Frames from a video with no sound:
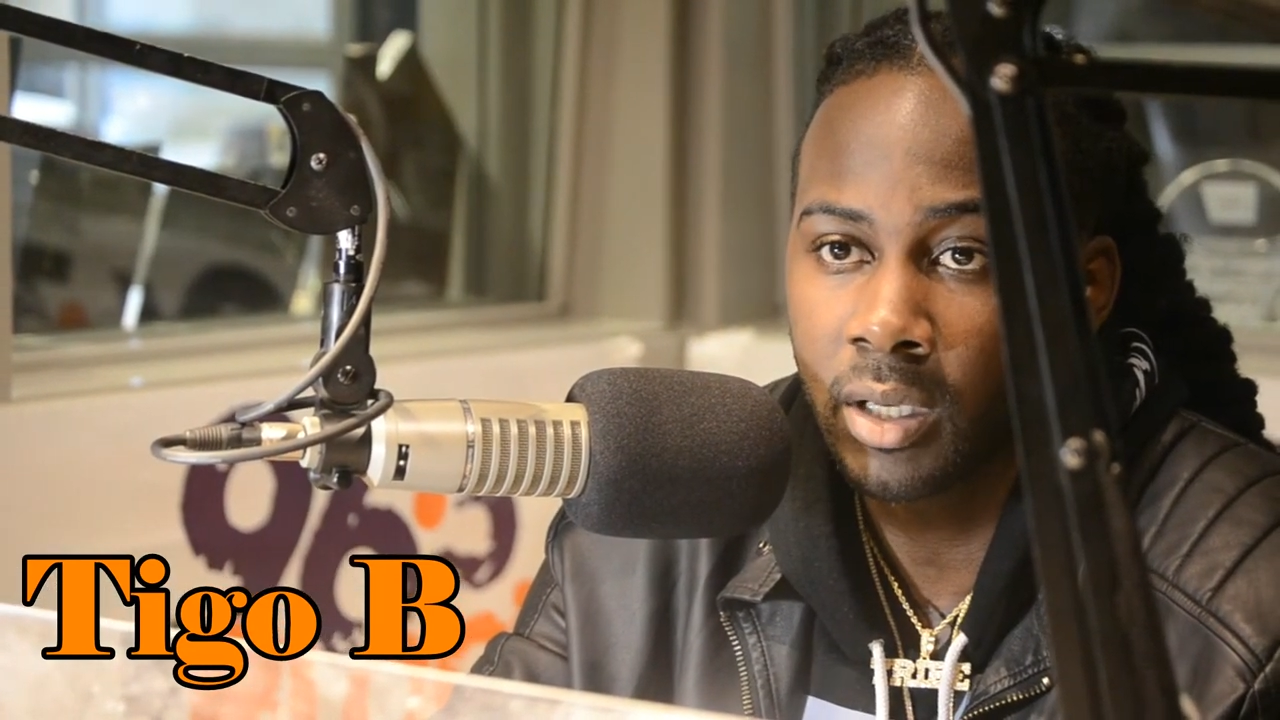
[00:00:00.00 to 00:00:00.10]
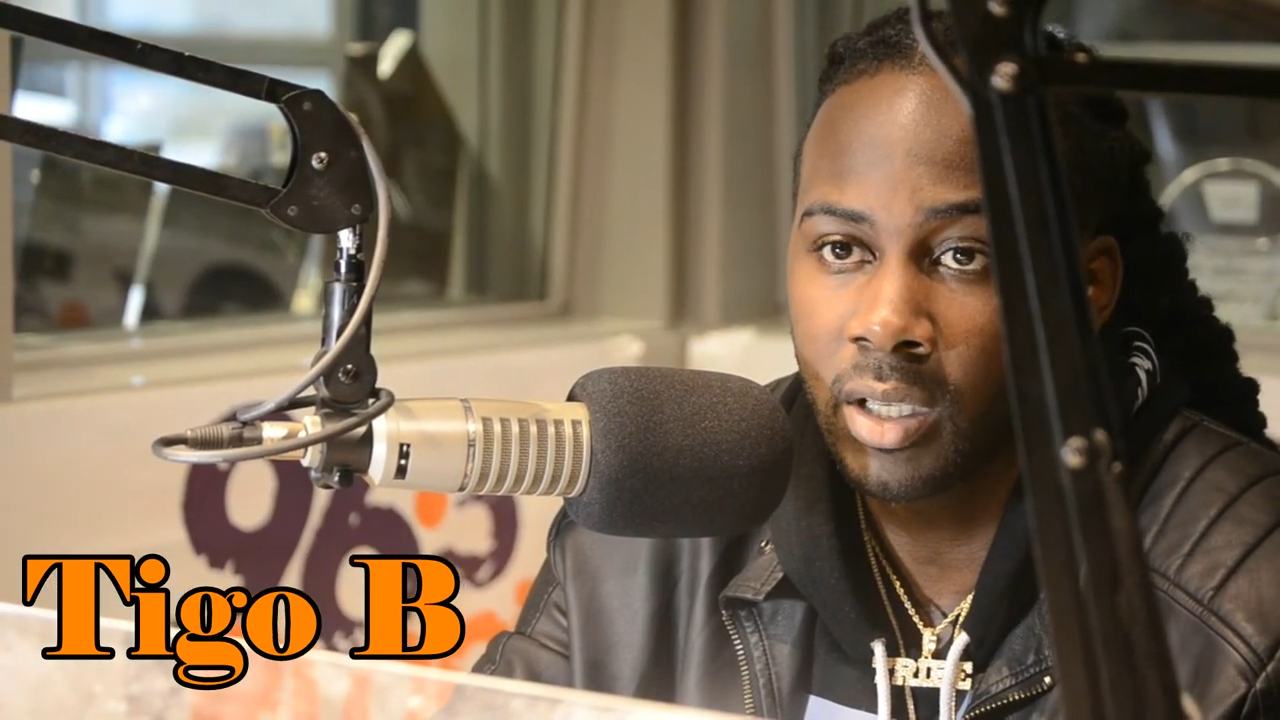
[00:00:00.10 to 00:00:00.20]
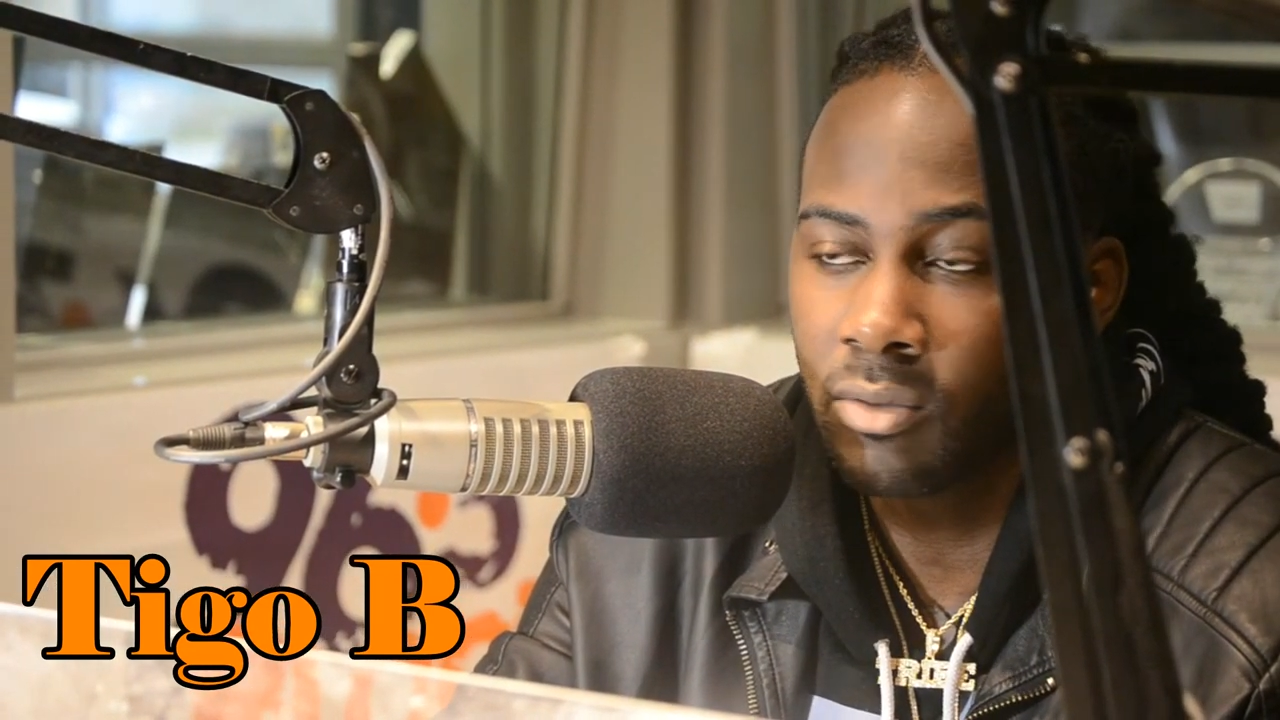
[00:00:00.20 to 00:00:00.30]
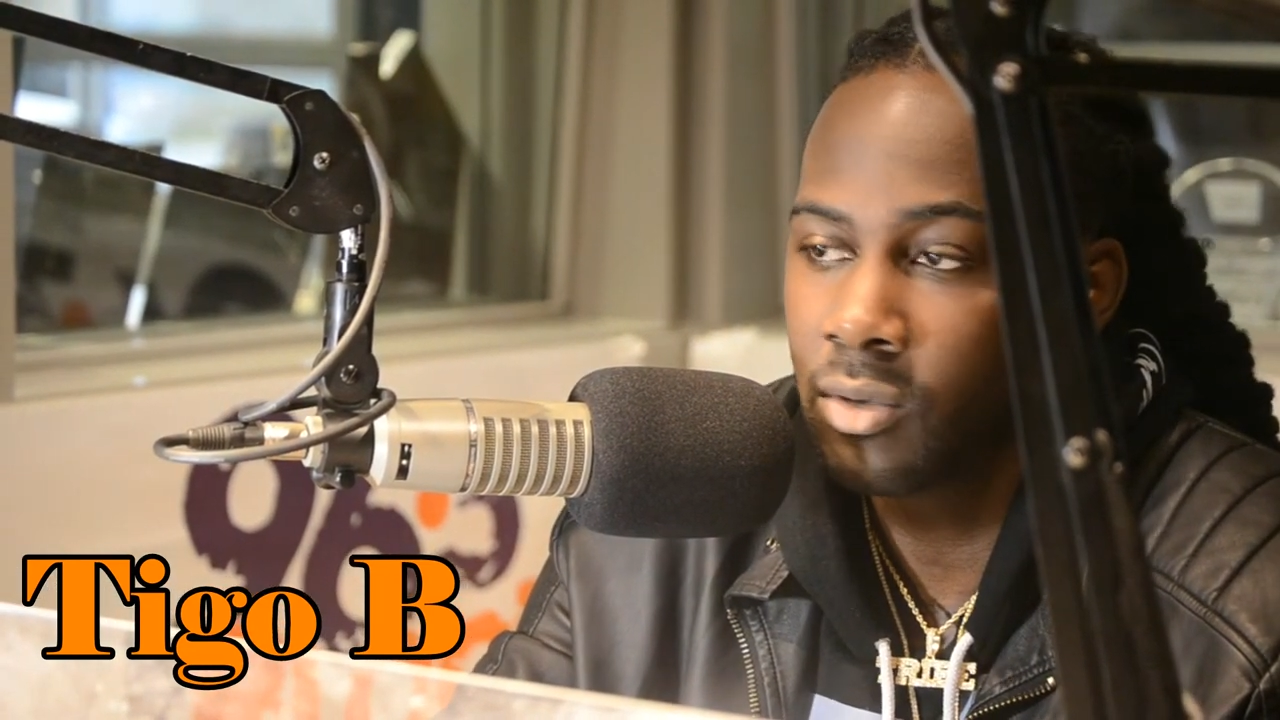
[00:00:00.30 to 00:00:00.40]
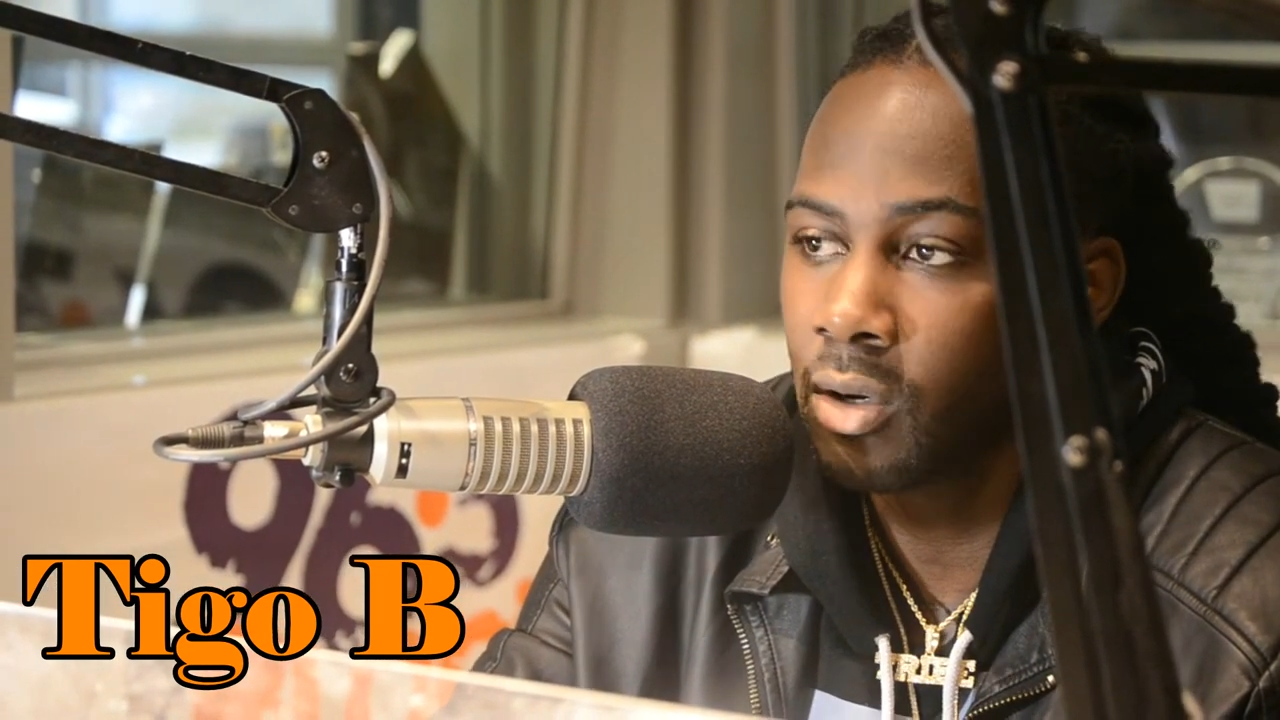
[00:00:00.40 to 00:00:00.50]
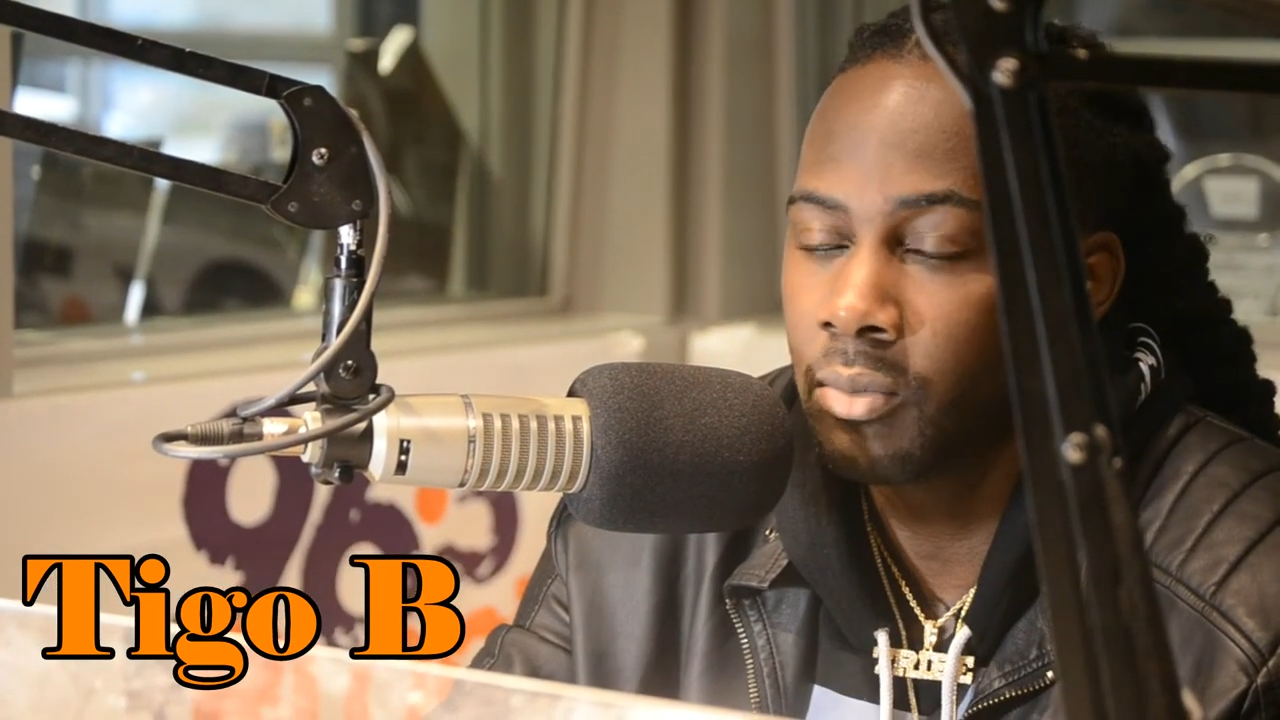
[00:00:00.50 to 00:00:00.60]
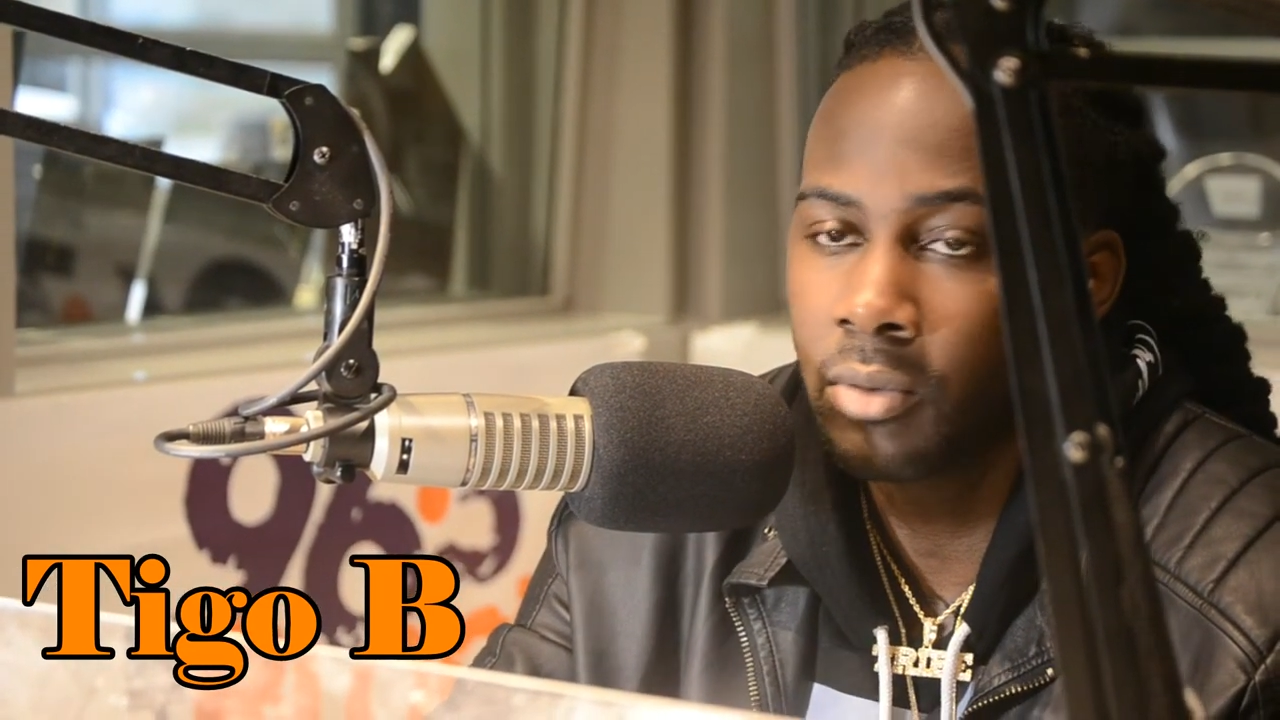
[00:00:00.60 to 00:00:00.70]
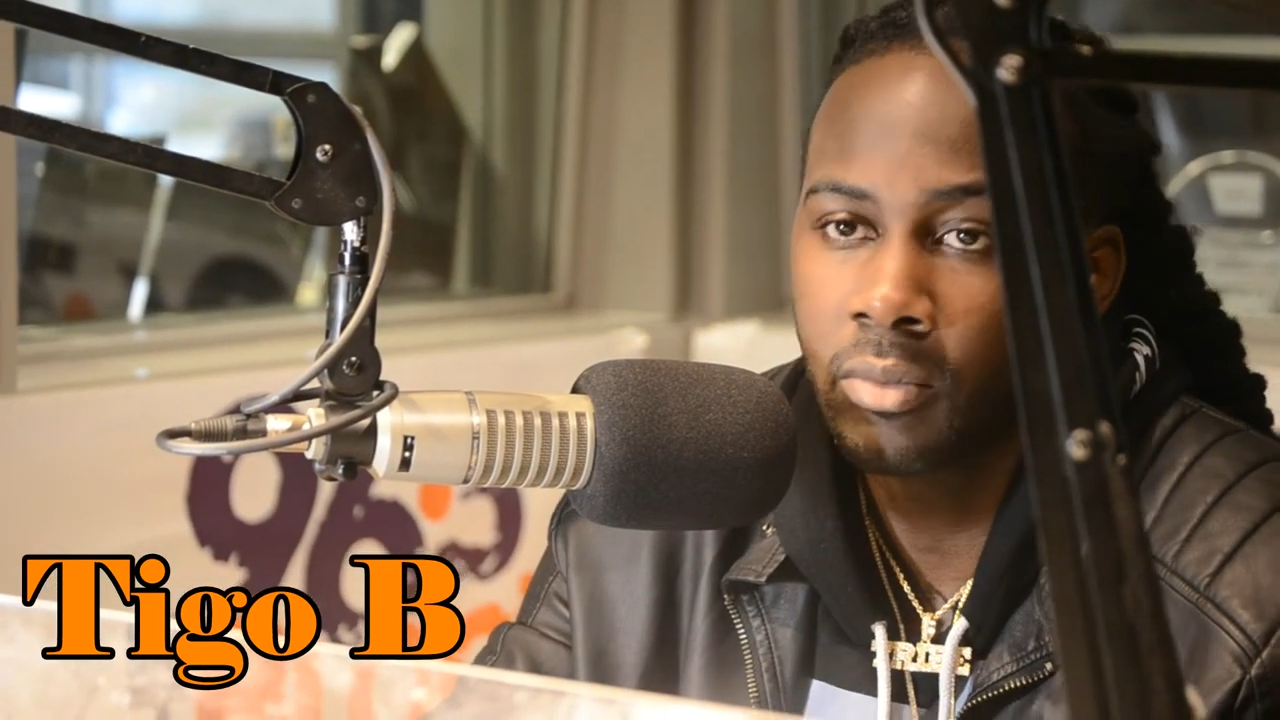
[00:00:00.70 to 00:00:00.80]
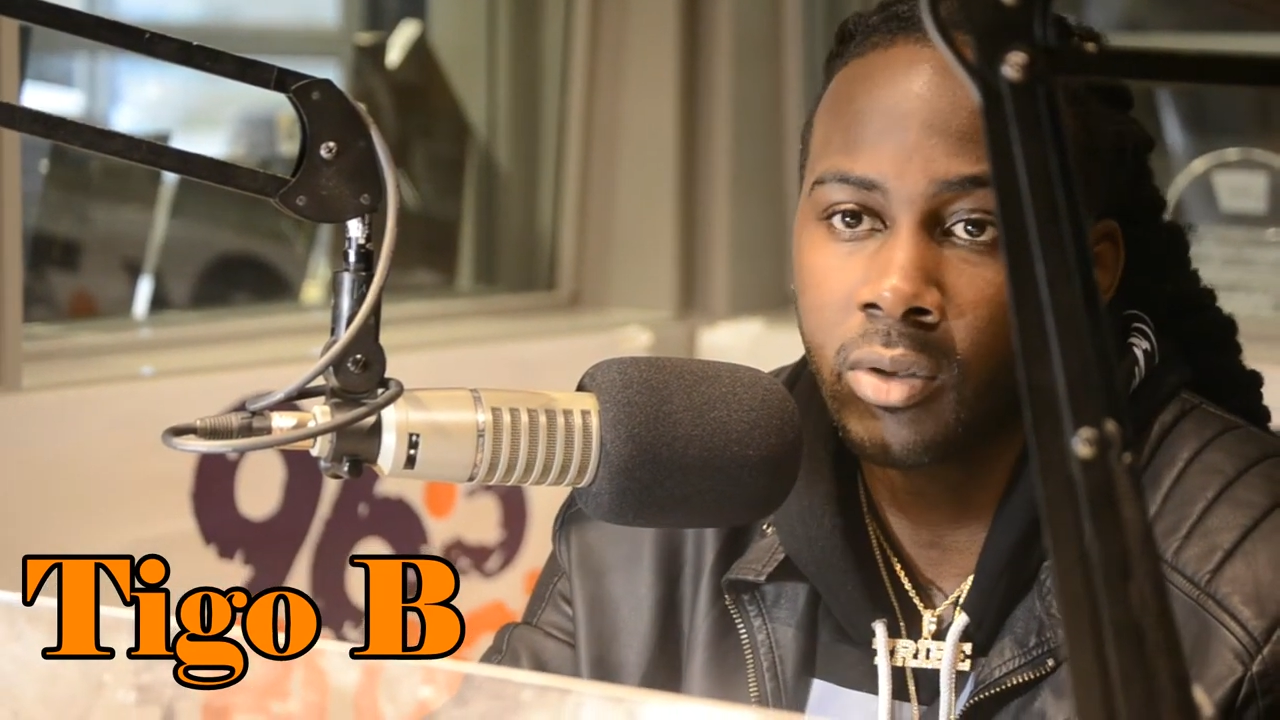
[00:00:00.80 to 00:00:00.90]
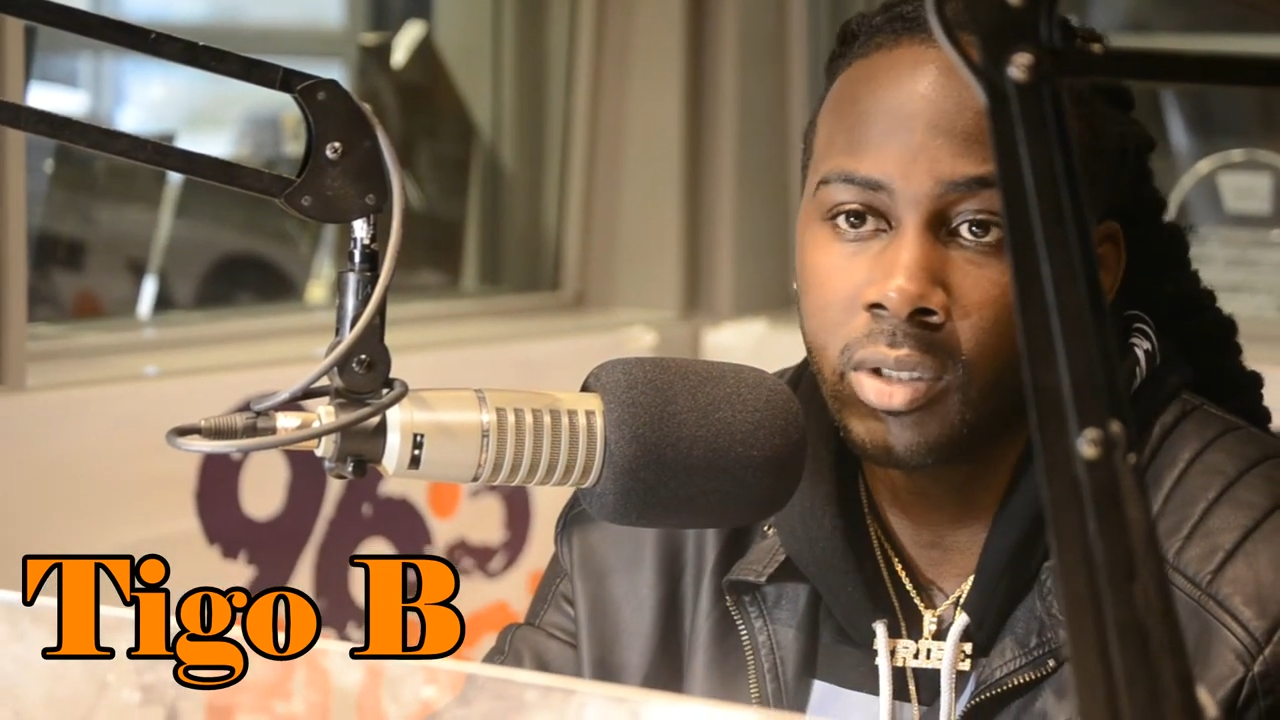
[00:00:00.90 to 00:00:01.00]
because you're going to
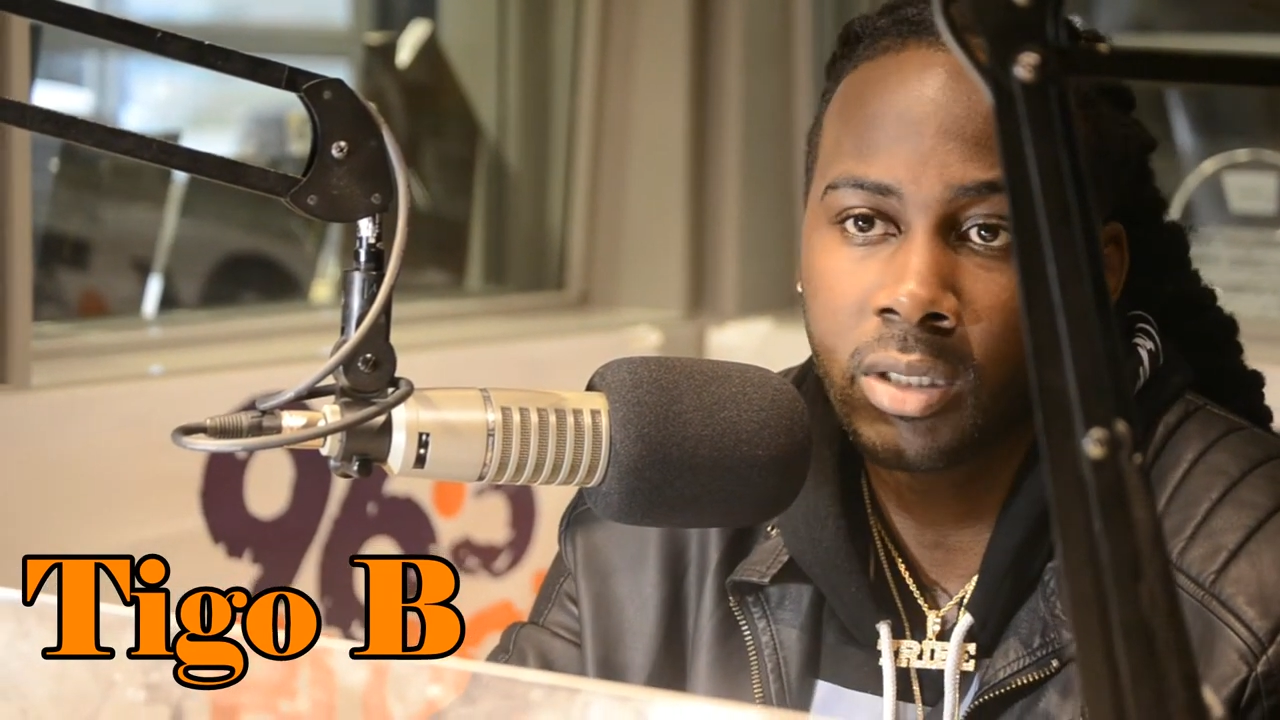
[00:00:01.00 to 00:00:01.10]
promote the